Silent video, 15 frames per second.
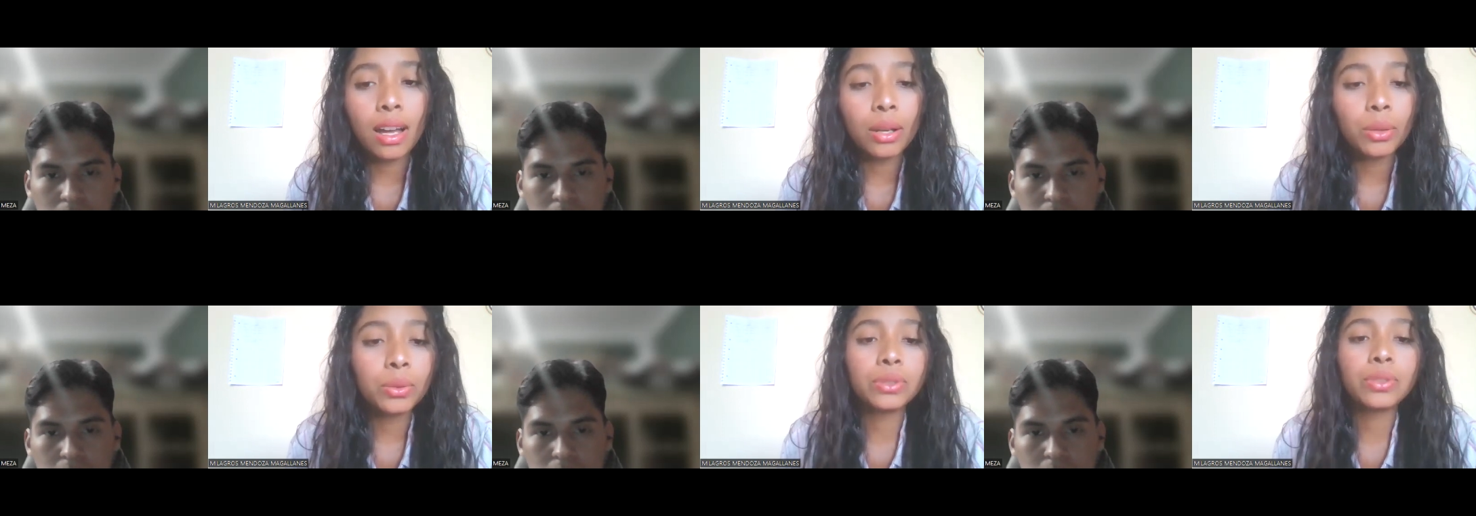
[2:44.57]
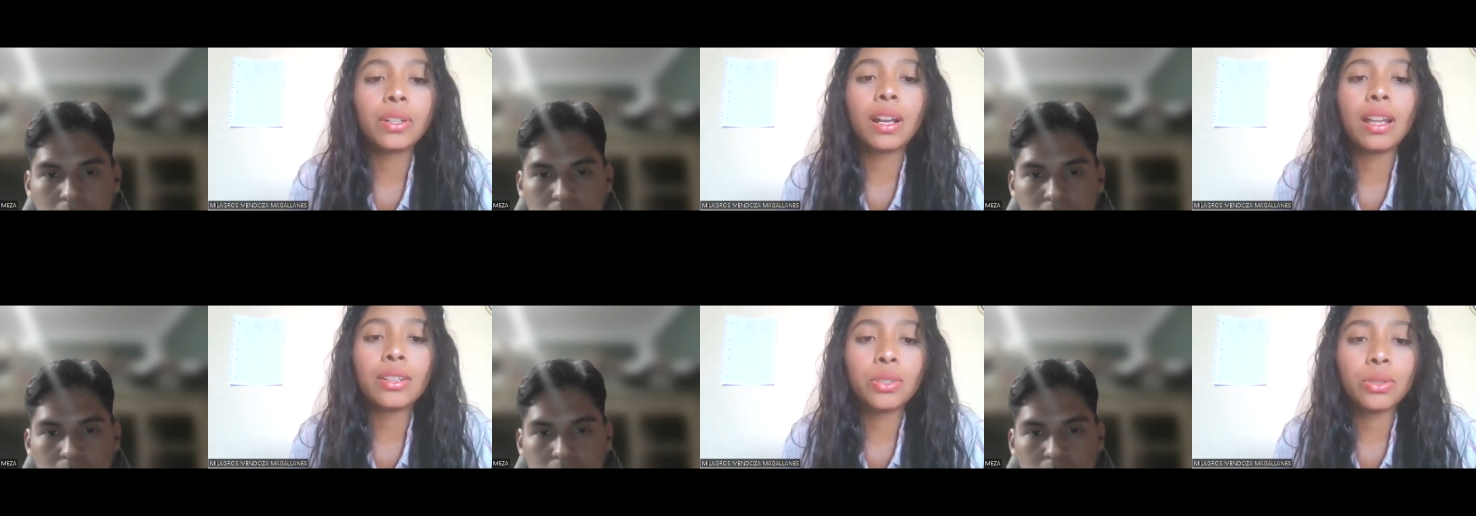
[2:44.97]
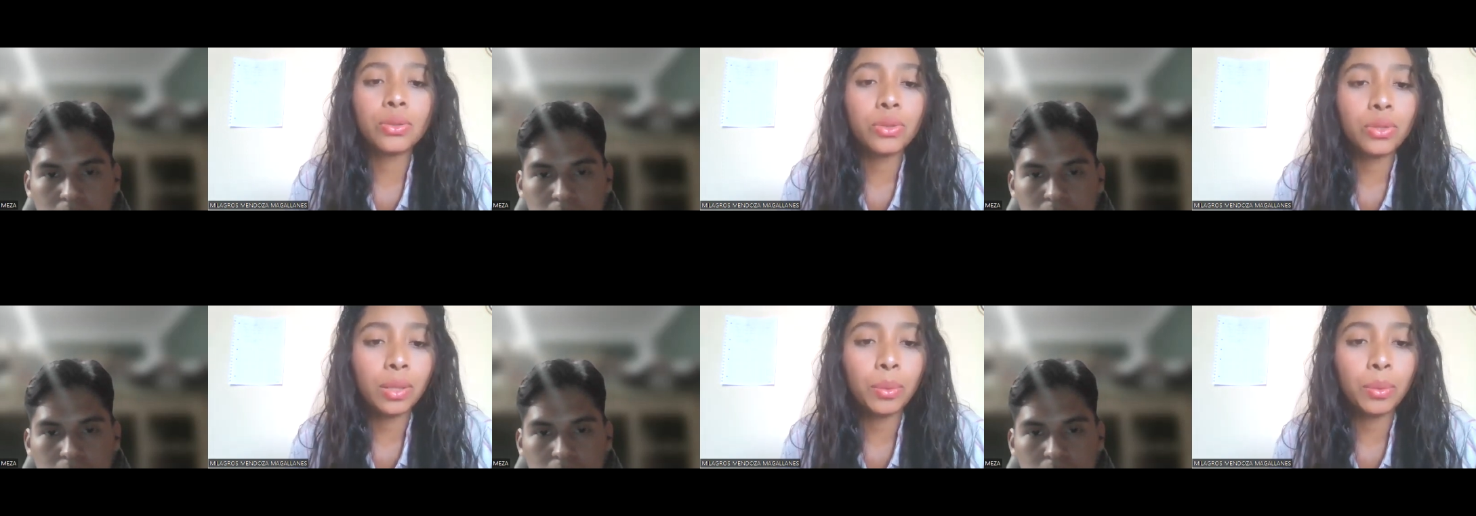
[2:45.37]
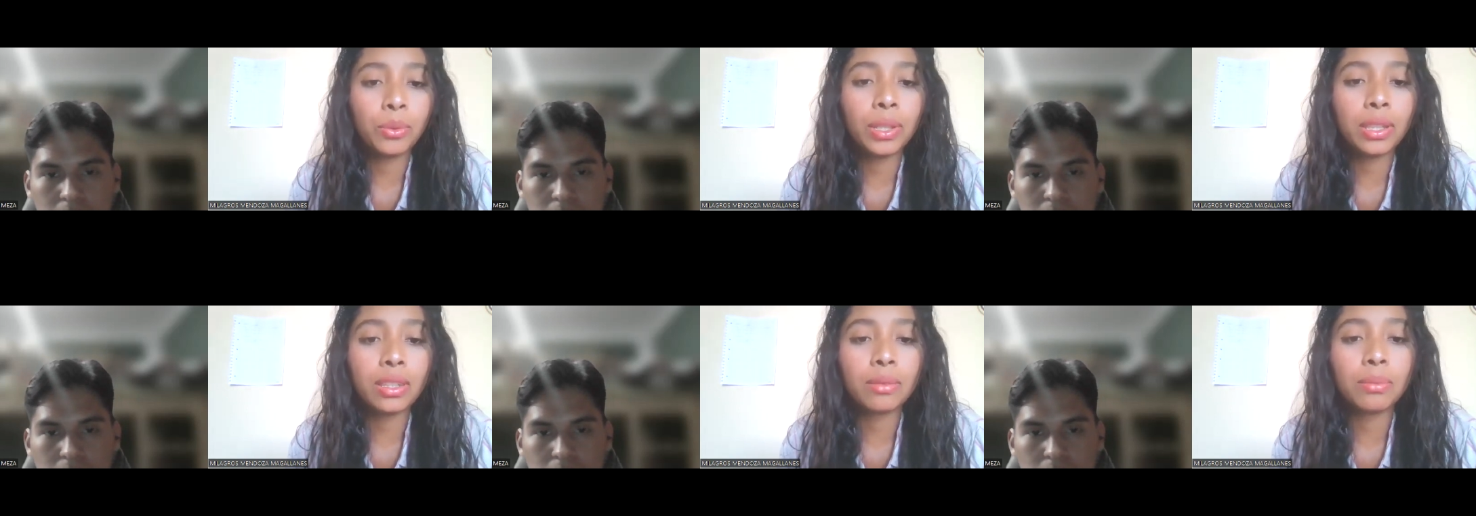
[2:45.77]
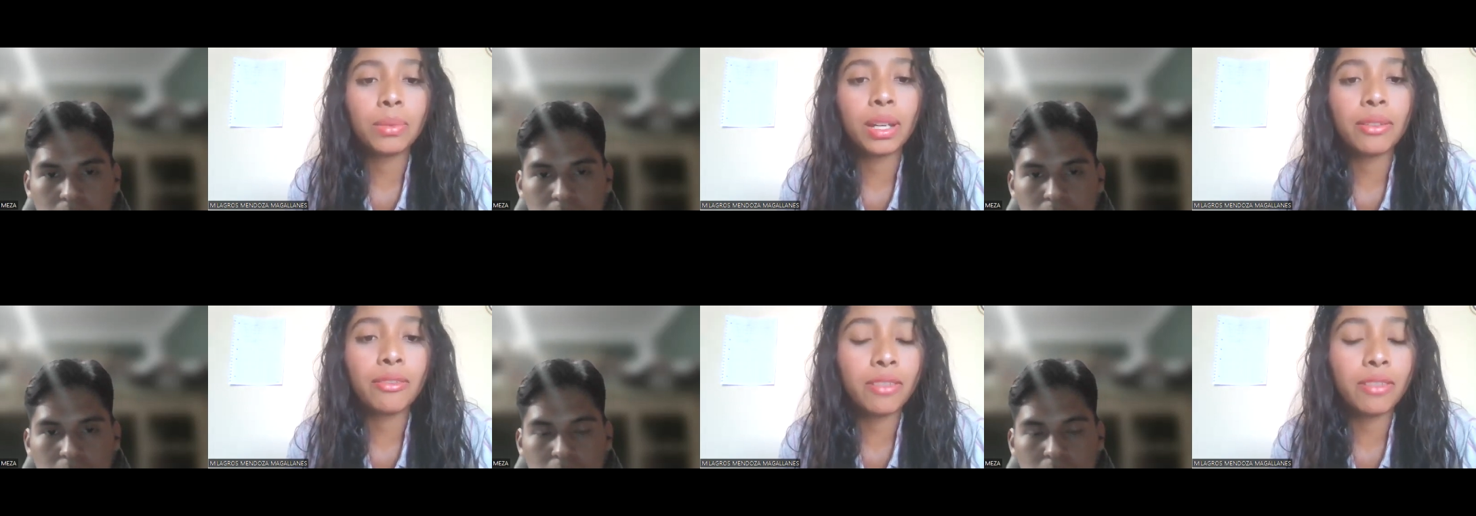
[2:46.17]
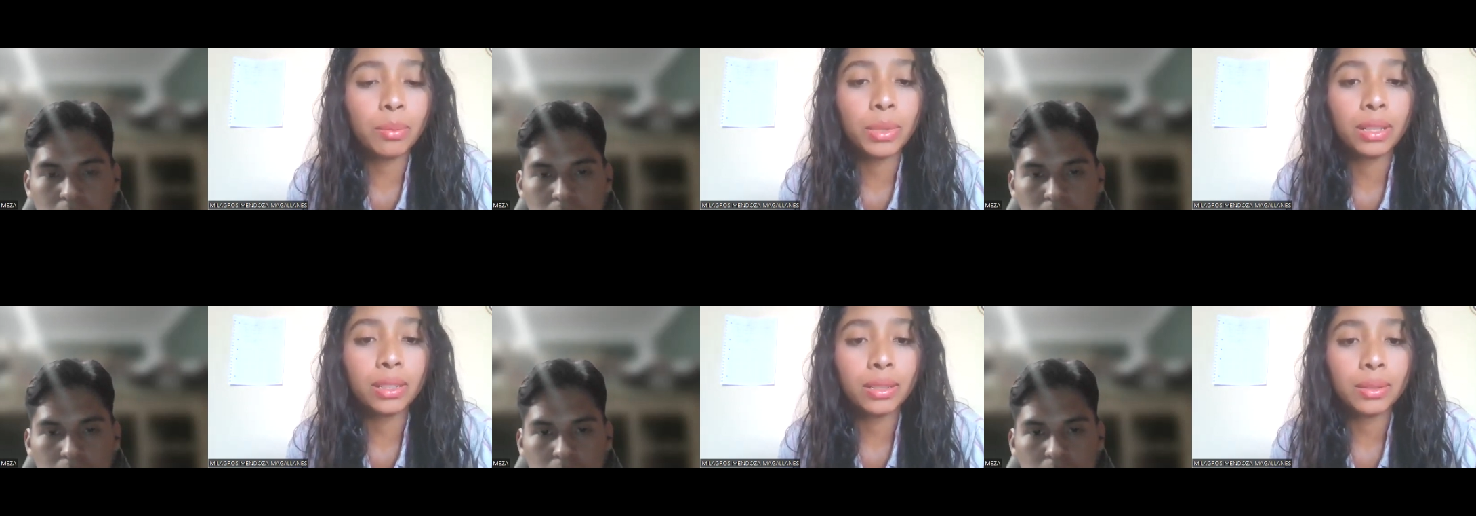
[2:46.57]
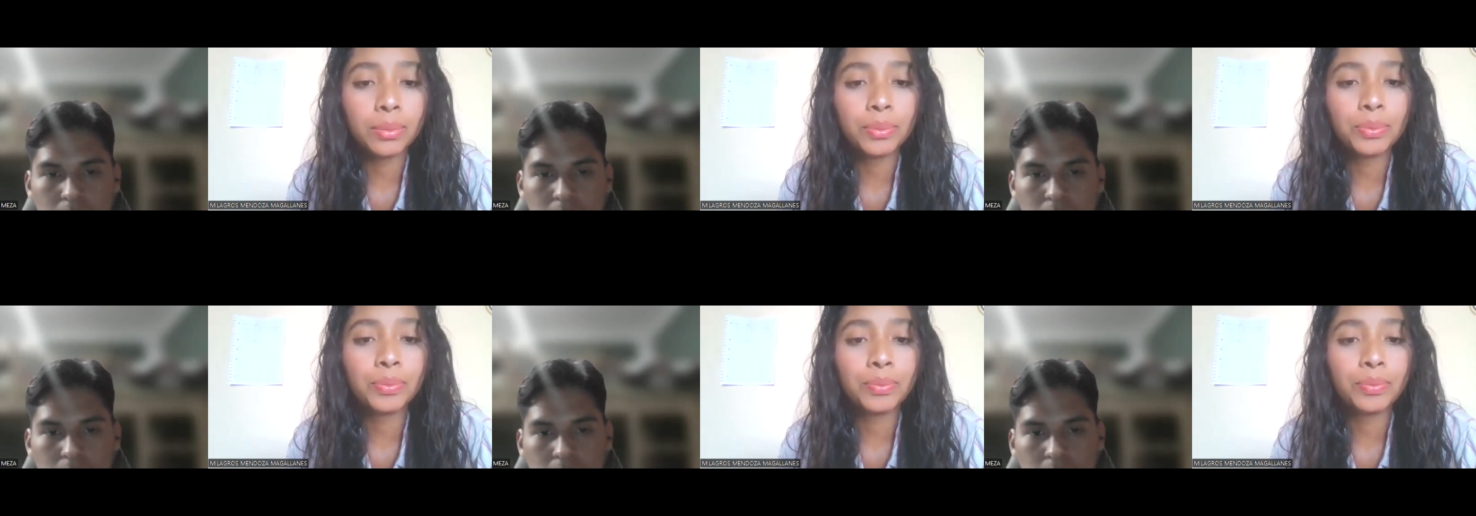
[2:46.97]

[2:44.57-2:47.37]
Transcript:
Speaker 1: a good relationship with my family.